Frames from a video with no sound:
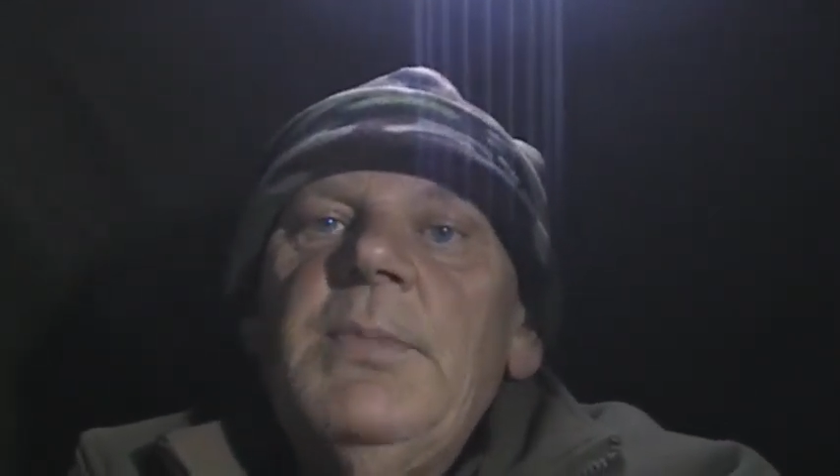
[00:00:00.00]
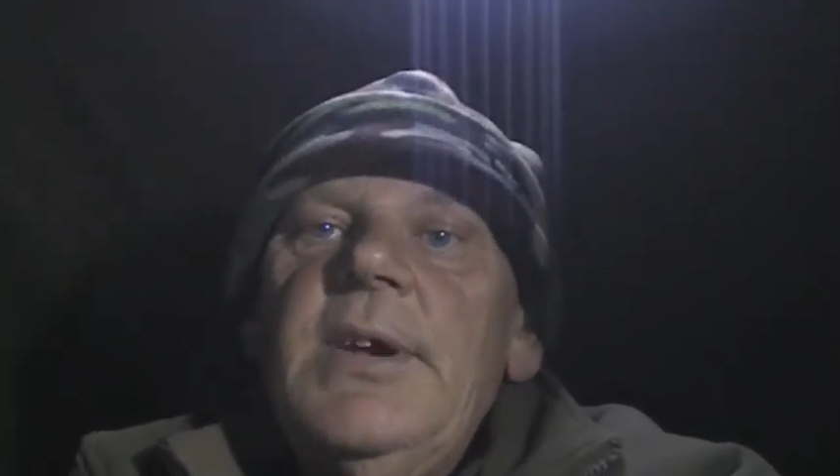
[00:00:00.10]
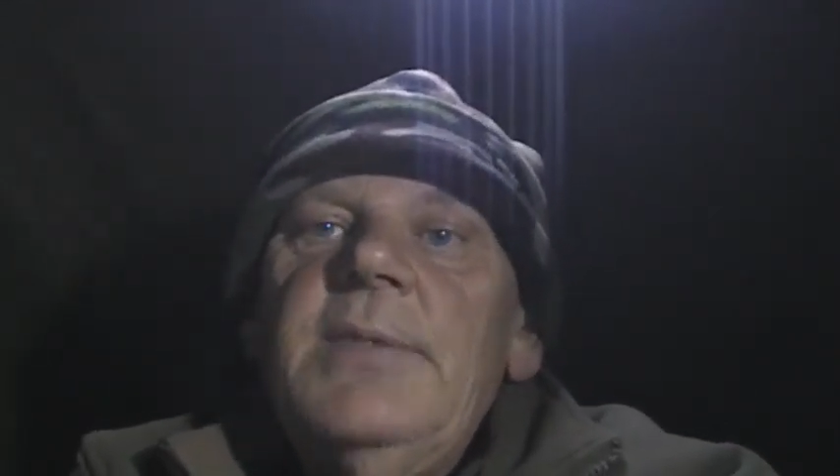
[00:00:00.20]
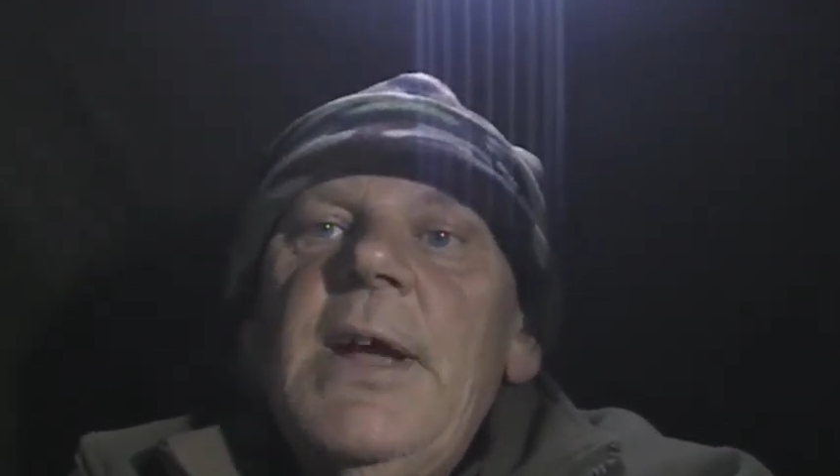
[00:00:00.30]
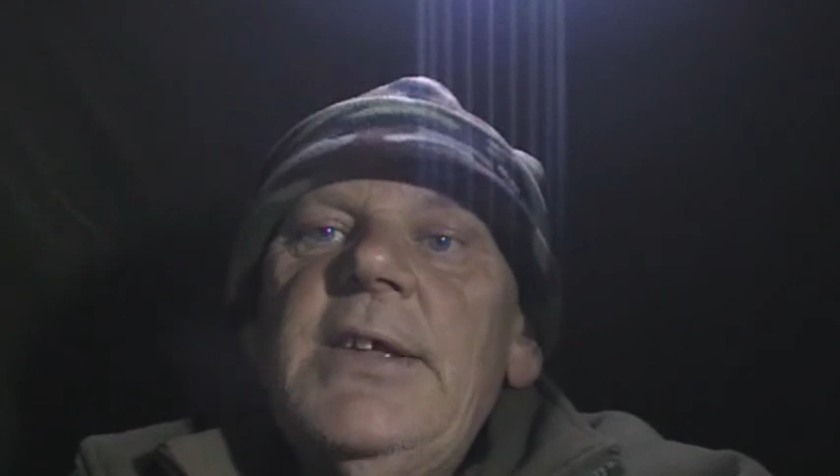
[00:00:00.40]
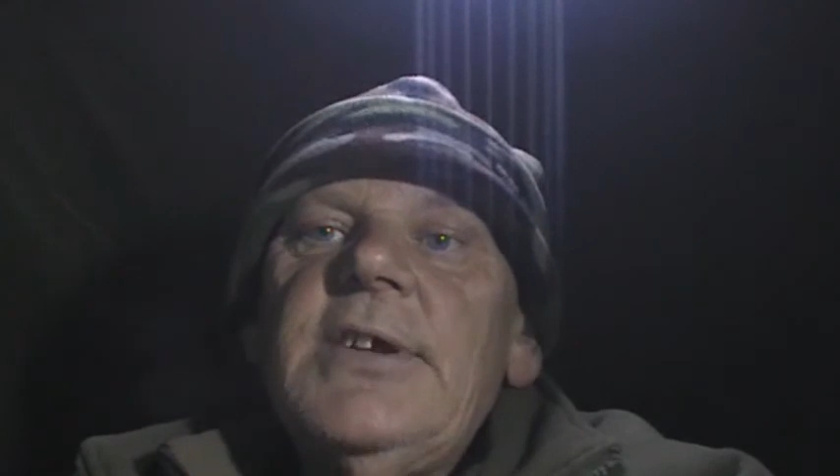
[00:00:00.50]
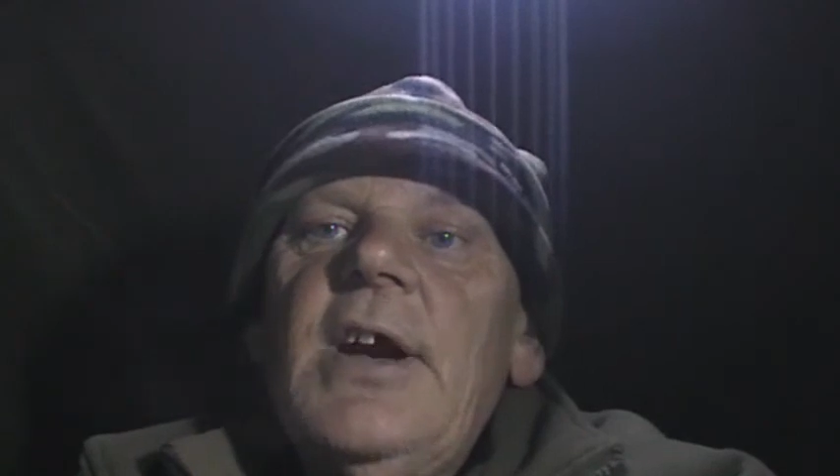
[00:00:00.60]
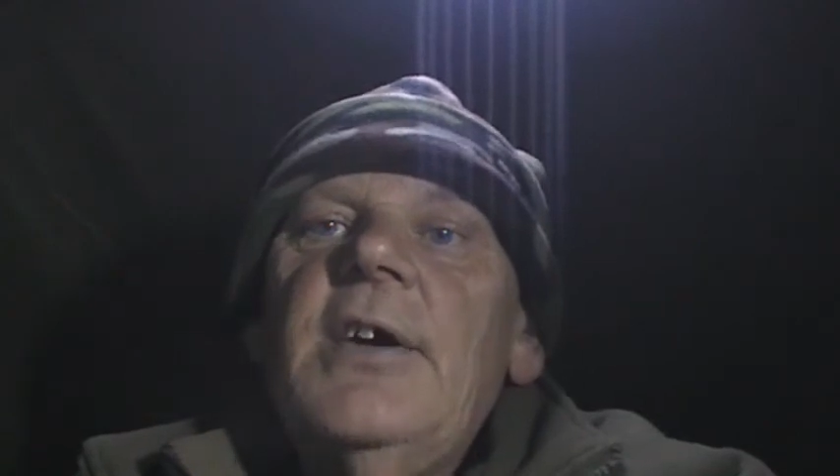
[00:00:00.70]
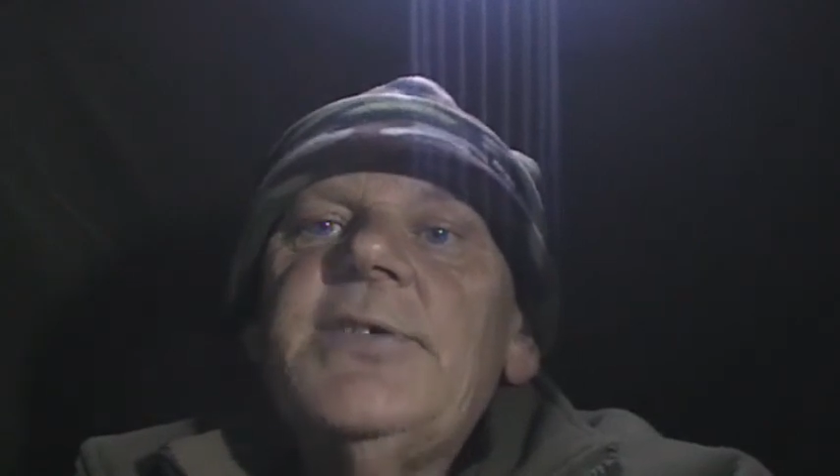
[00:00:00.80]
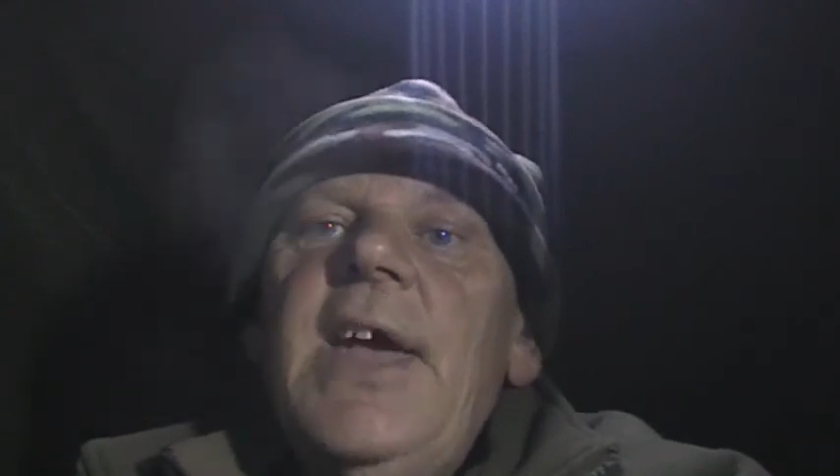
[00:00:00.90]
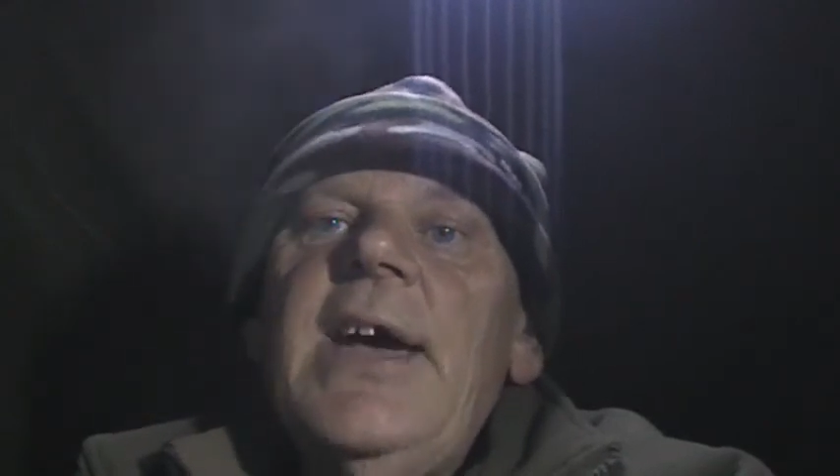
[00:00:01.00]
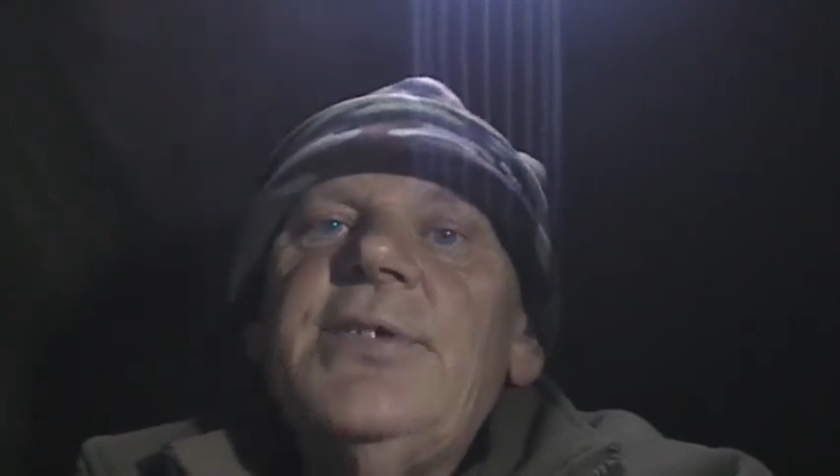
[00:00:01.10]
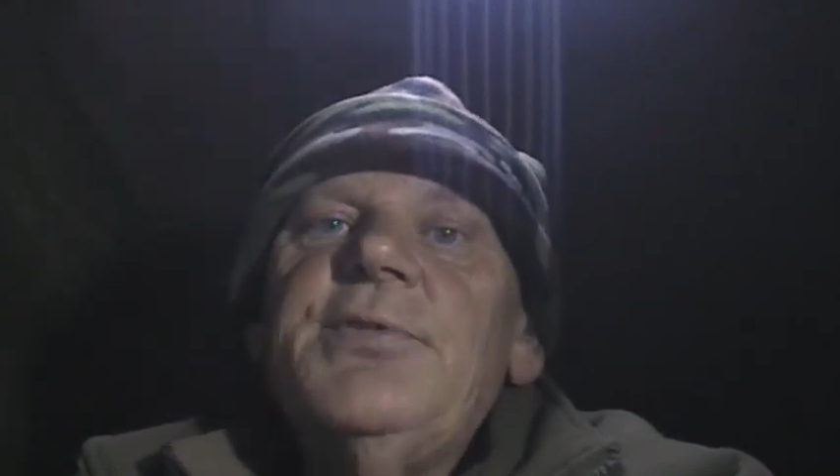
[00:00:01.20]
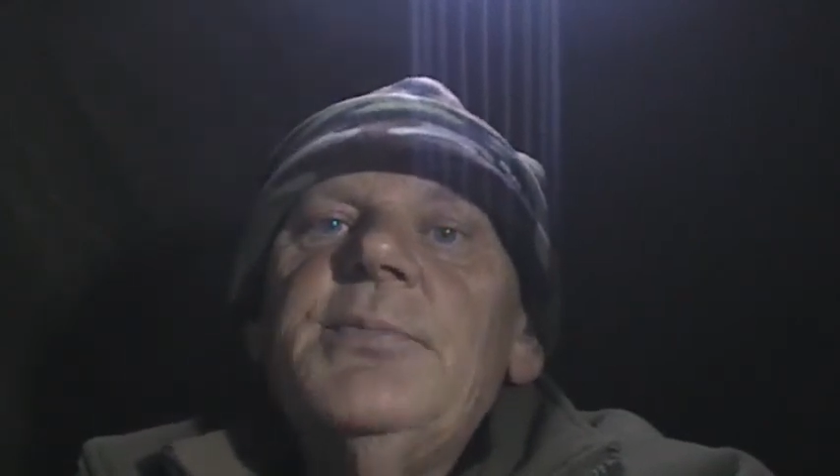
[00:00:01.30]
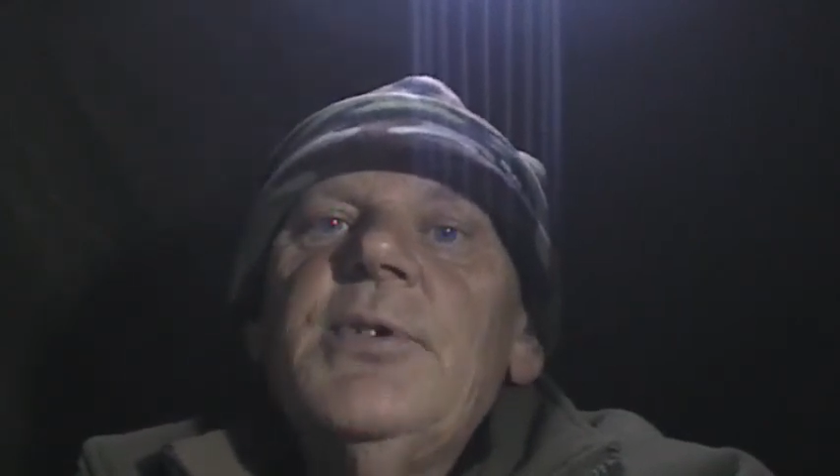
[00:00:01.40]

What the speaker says: but he's managed to cast out to him,